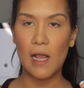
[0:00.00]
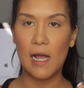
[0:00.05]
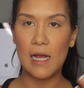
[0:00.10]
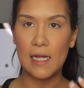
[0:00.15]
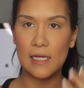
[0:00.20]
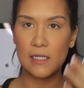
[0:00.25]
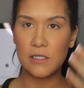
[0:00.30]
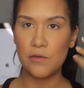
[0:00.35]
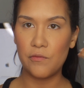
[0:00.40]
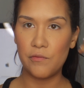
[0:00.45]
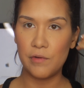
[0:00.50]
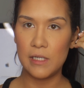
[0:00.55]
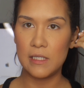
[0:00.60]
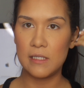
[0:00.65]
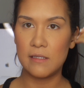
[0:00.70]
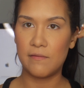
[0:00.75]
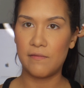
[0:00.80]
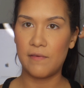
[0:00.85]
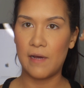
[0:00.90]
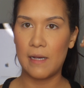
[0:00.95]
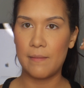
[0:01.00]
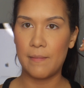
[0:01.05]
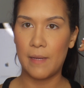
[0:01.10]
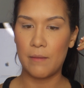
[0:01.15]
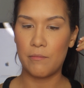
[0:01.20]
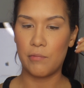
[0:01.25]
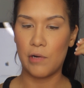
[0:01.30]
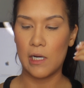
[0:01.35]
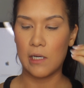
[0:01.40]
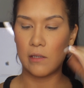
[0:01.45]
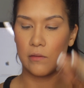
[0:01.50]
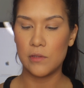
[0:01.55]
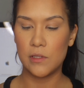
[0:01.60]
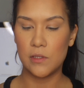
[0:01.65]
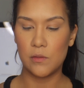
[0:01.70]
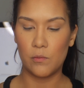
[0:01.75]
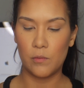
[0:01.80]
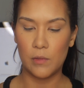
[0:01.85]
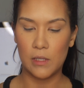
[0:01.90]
I like to really define my brows